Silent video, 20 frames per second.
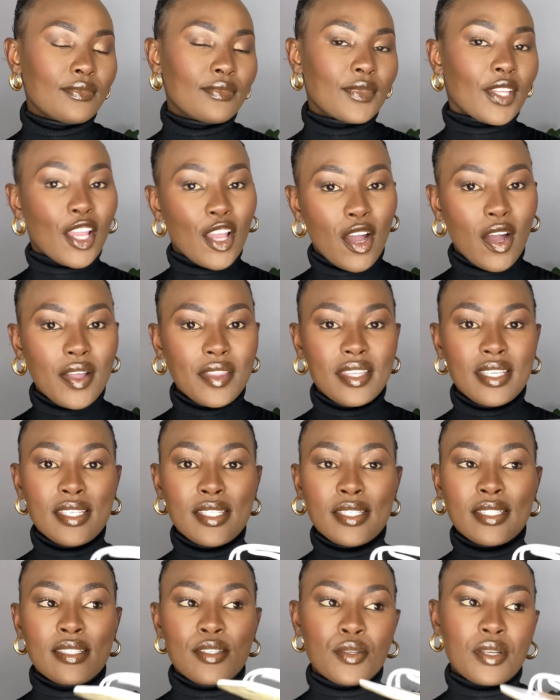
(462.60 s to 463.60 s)
yeah,
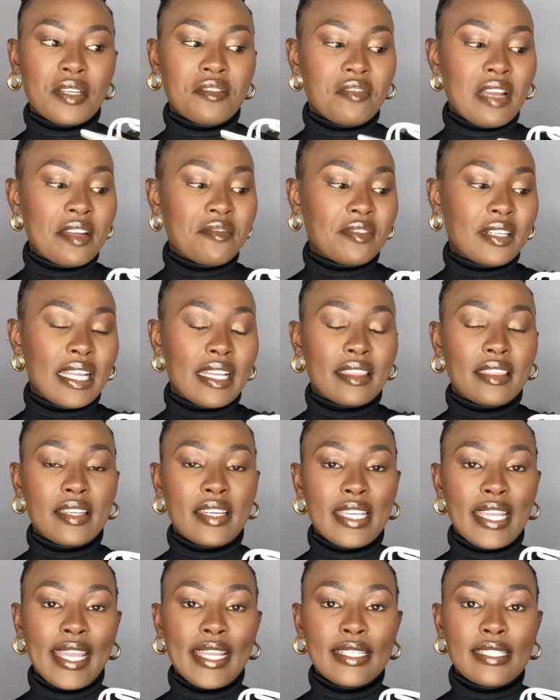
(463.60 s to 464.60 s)
these you can find for like
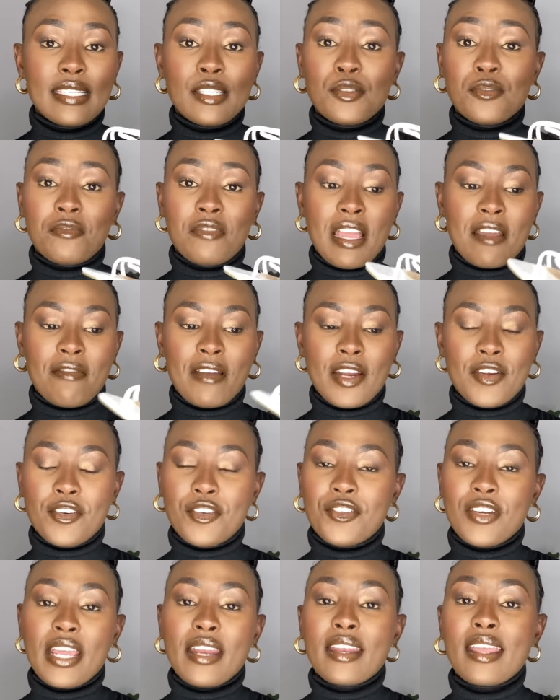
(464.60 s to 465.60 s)
380 to 500
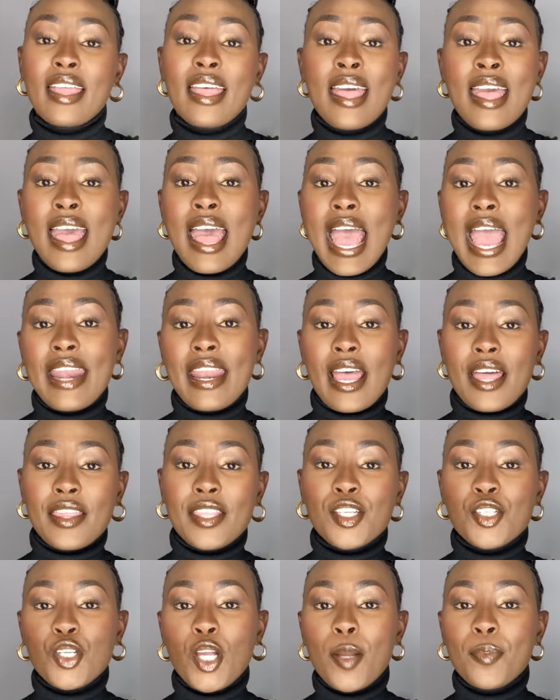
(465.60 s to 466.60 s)
Rand at other
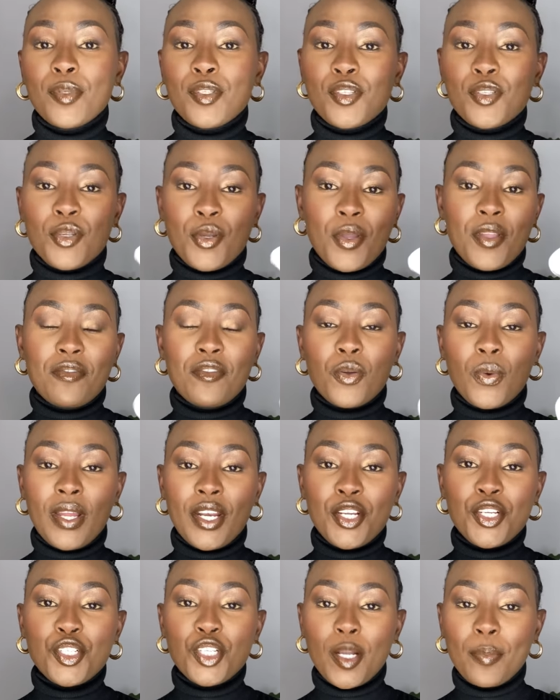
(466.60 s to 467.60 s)
shops. So if you want
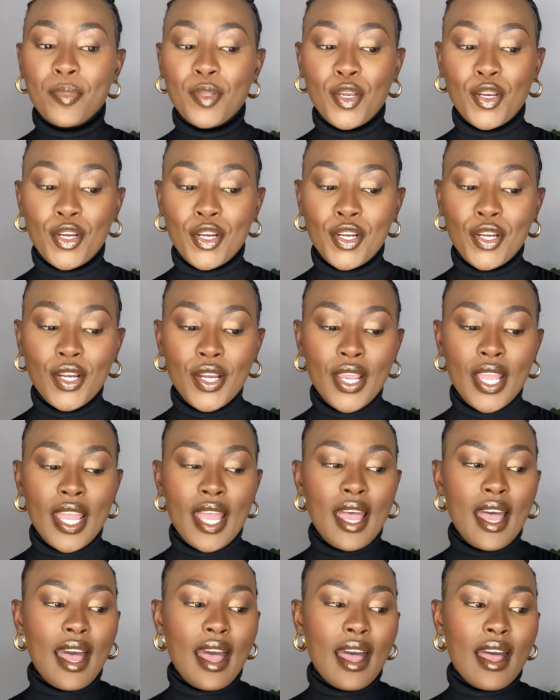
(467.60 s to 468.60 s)
to shop her,
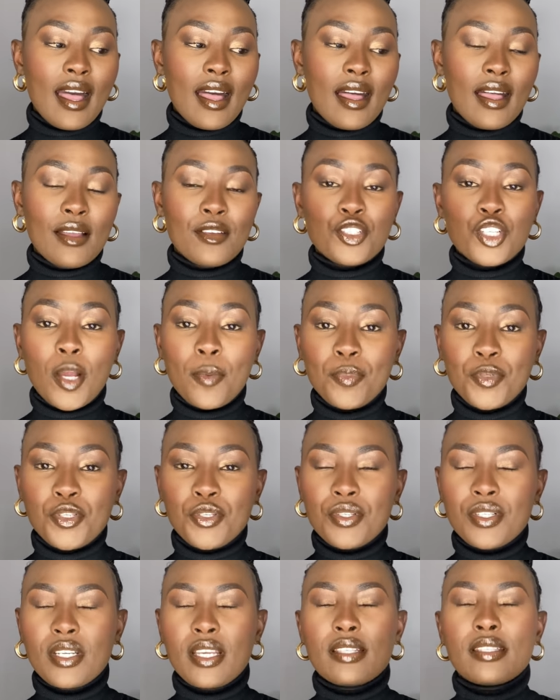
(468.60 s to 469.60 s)
uh, shop shoe,
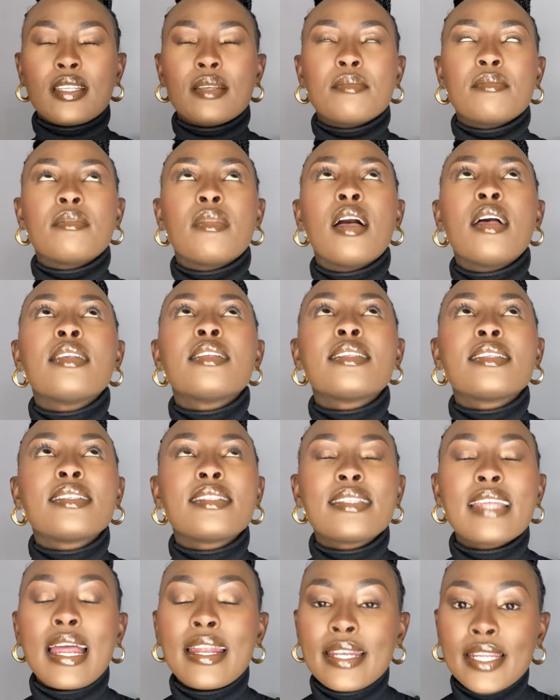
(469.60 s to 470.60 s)
she has some
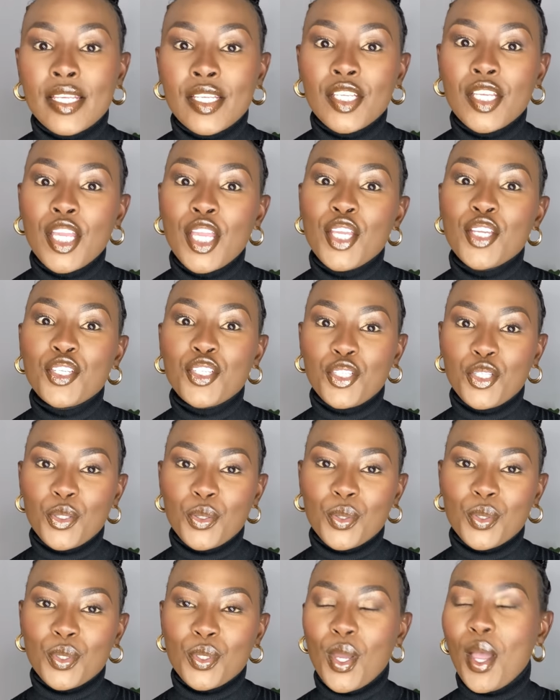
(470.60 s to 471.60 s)
stunning
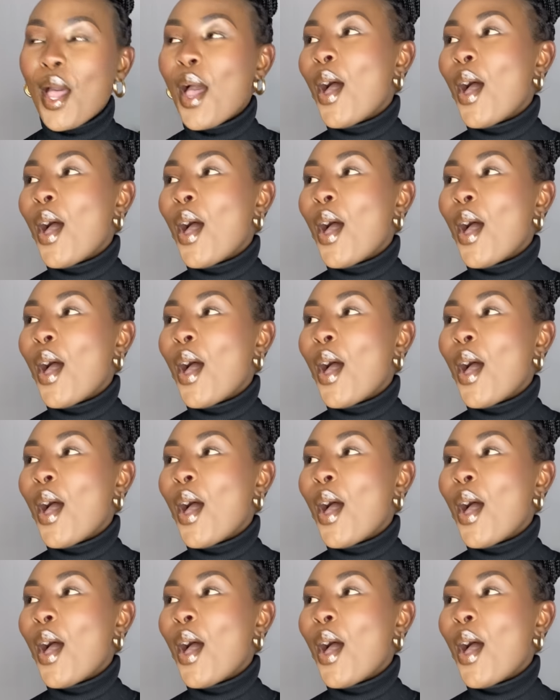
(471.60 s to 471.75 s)
shoes